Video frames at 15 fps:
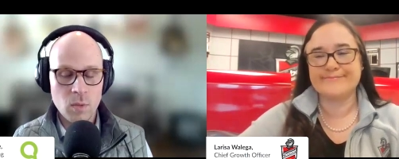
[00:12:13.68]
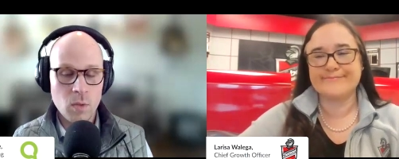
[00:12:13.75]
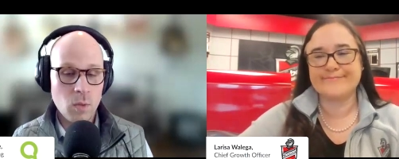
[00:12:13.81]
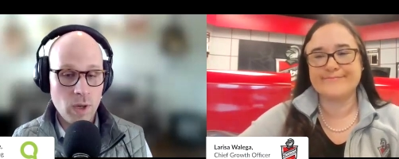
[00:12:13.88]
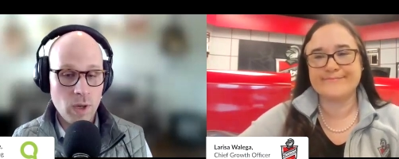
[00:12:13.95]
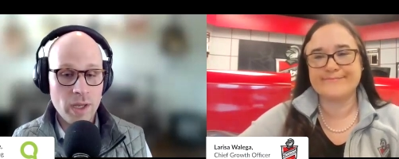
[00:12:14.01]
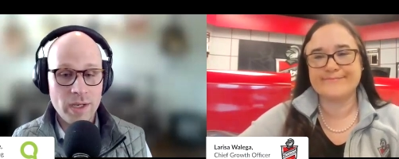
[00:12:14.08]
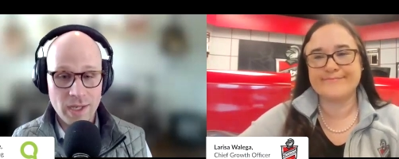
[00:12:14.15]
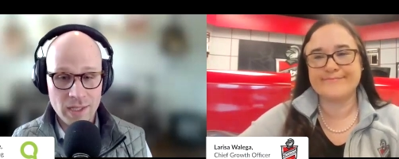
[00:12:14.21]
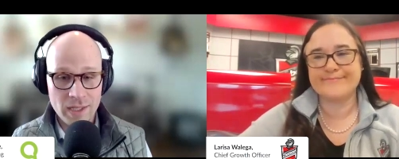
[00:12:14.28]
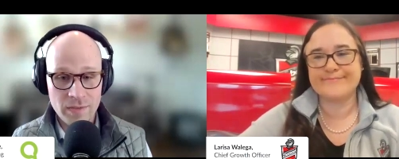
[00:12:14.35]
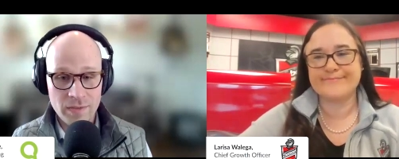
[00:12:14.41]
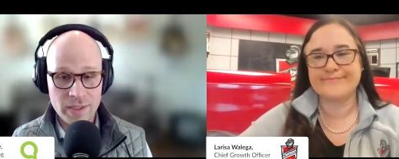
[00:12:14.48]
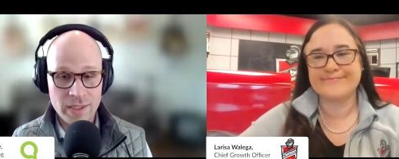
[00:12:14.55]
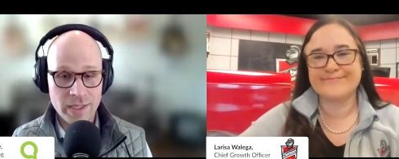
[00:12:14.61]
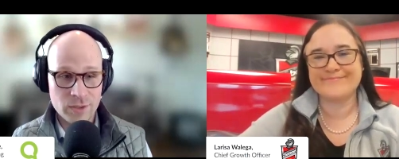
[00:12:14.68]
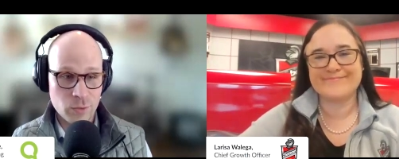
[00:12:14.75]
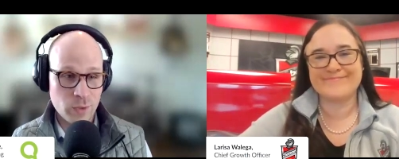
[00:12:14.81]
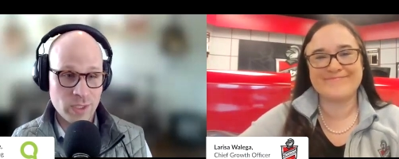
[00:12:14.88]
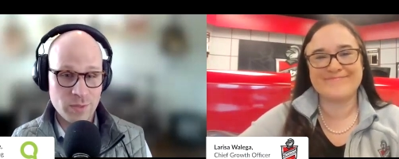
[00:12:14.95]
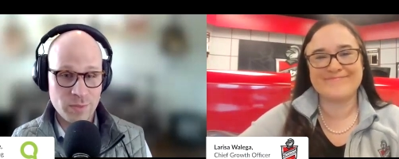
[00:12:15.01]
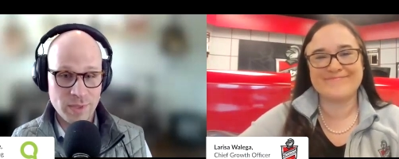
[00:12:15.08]
Speaker 1: Well, one, I love the
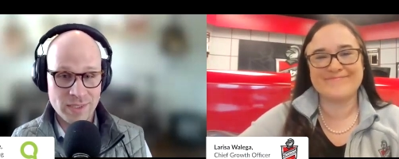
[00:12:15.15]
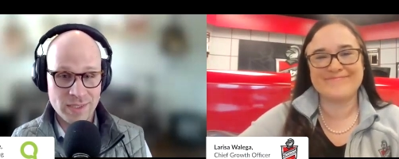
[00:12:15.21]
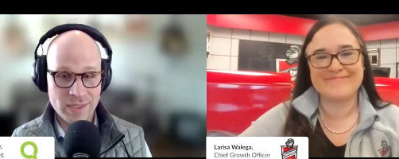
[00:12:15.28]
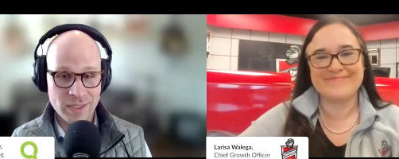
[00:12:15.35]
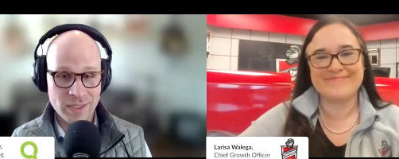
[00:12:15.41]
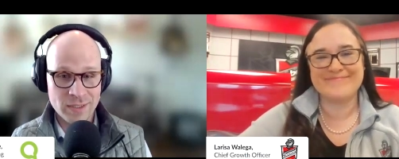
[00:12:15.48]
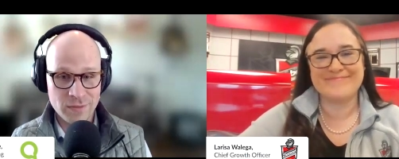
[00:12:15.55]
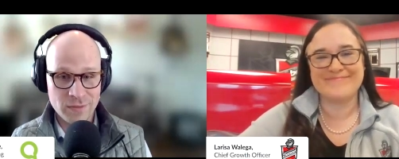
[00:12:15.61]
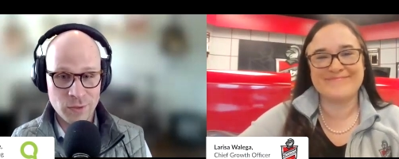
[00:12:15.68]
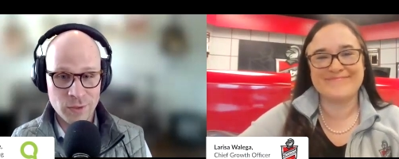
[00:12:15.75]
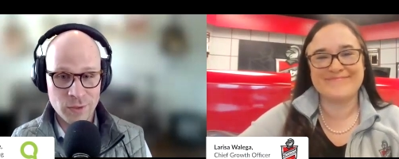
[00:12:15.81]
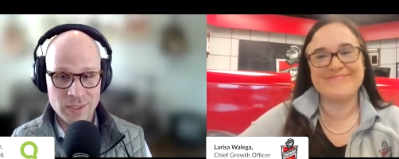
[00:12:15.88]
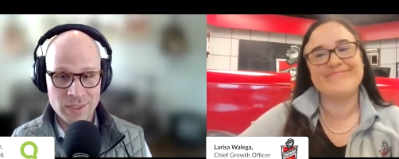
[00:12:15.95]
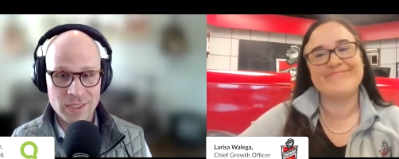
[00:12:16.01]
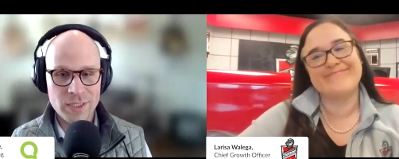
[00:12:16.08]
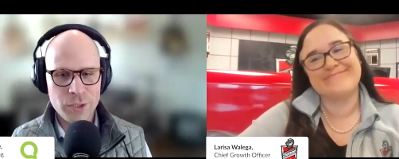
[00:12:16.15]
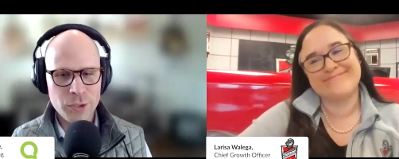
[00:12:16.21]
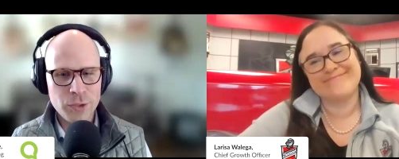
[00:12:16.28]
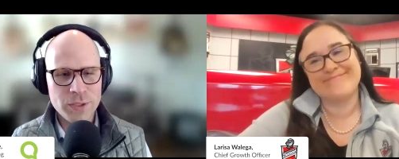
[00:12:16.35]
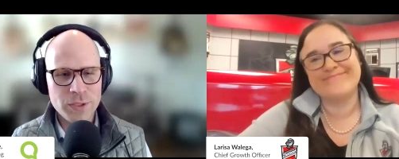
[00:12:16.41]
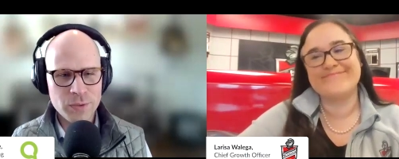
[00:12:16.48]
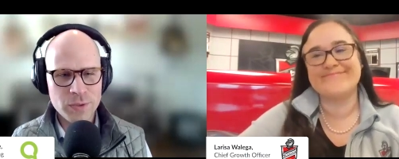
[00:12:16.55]
text request piece there, of course.
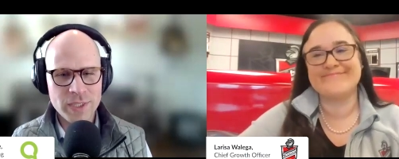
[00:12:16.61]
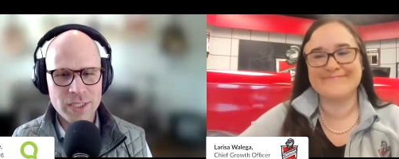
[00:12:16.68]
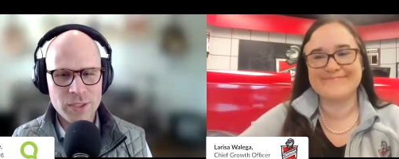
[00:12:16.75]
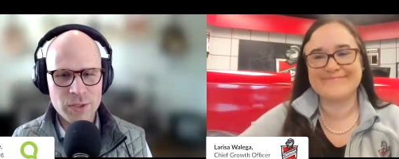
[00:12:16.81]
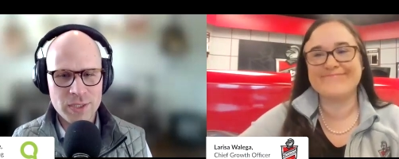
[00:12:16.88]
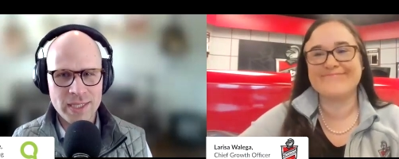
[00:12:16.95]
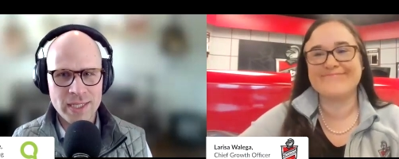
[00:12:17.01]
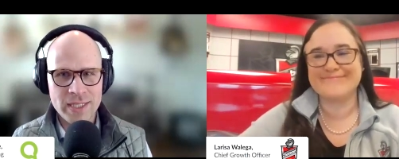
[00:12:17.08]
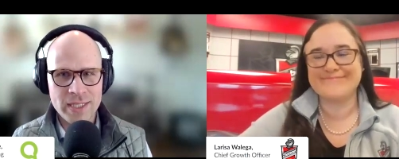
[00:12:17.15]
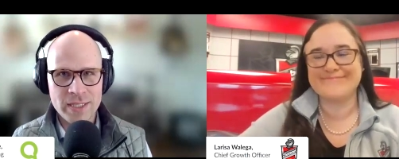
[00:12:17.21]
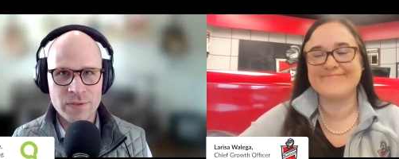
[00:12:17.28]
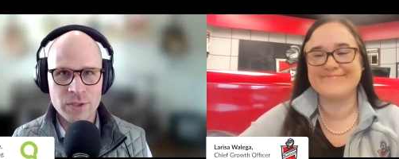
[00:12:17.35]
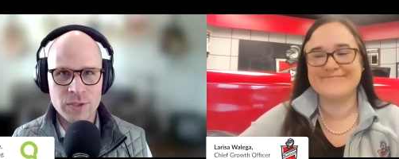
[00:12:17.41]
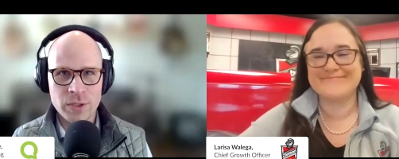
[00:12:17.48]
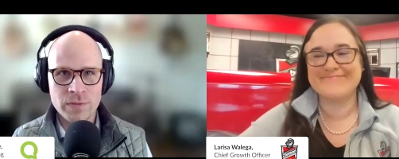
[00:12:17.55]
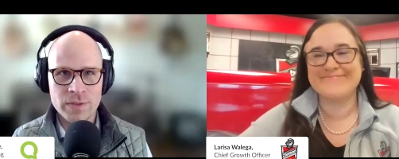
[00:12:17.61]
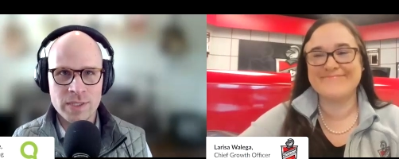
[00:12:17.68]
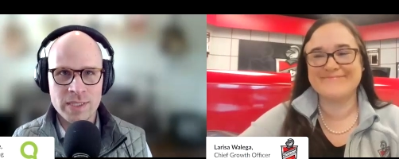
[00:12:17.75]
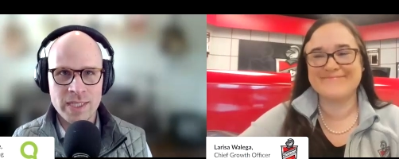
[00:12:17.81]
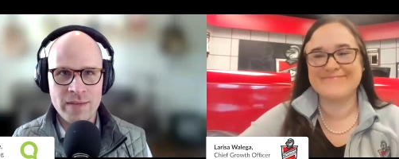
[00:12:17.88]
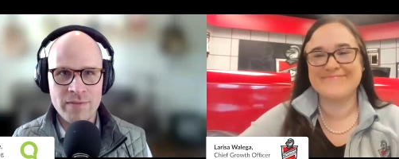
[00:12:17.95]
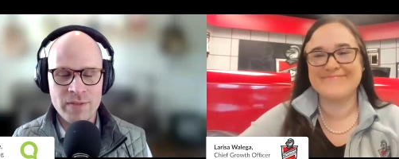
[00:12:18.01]
Two, it's really interesting that different
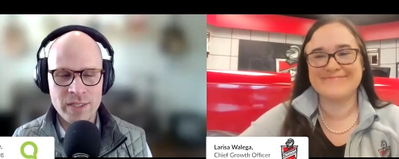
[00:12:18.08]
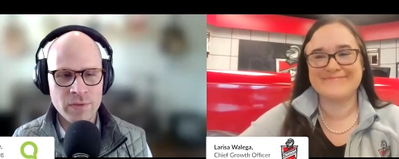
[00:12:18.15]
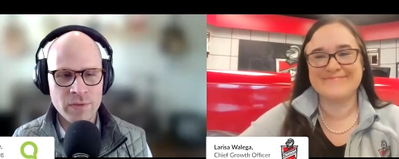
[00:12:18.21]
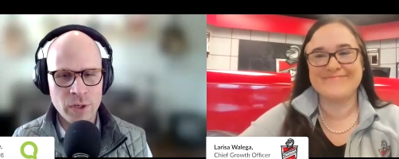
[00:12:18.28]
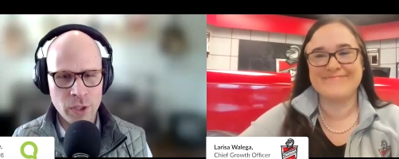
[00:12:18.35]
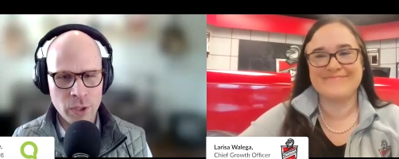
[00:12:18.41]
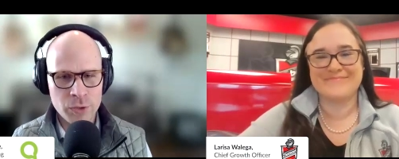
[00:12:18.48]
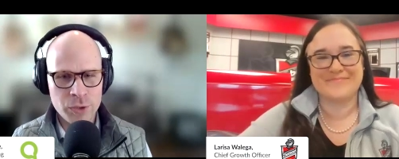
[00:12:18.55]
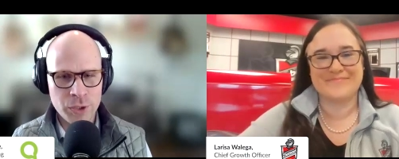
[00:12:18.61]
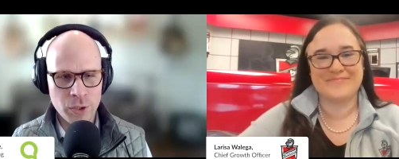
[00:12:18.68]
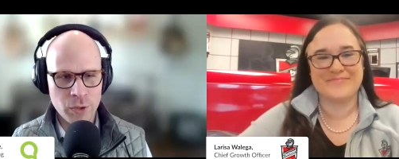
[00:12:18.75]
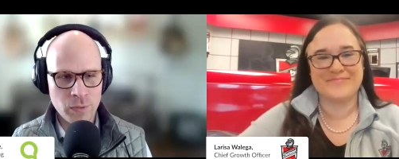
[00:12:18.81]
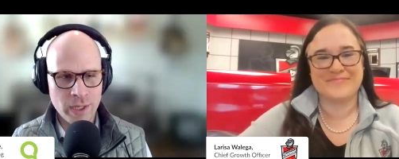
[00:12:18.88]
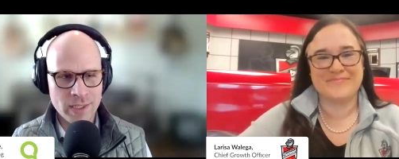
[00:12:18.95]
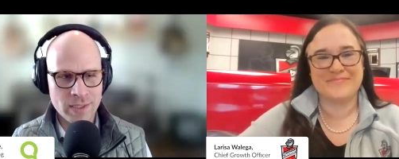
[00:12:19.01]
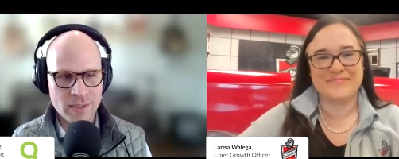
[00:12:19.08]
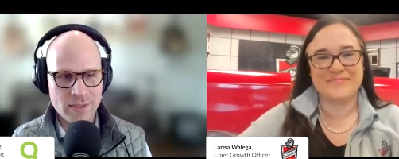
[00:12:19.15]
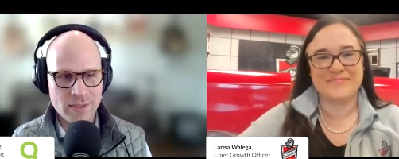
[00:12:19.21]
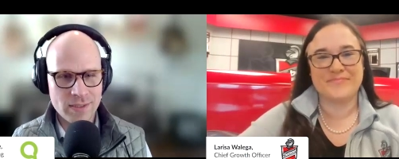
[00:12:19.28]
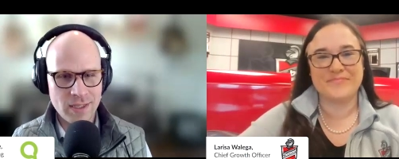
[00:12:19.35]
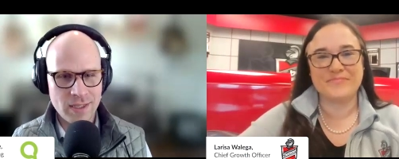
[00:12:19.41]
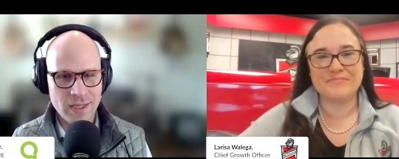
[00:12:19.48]
services have different no-show
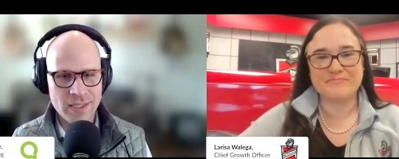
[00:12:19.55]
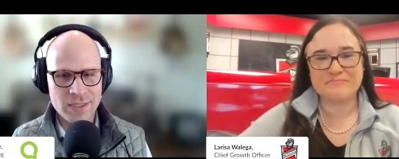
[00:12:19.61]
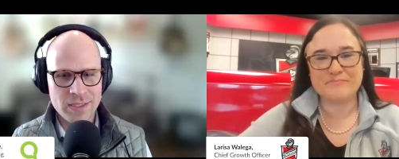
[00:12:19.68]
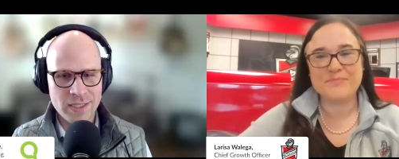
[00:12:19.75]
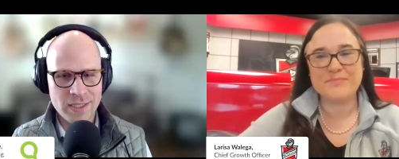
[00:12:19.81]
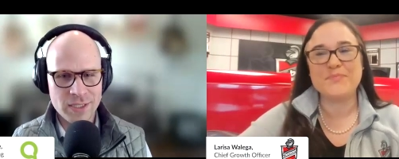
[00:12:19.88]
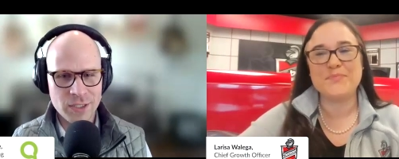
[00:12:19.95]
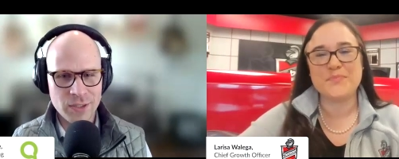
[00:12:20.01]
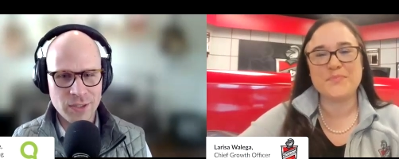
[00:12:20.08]
rates. Is, is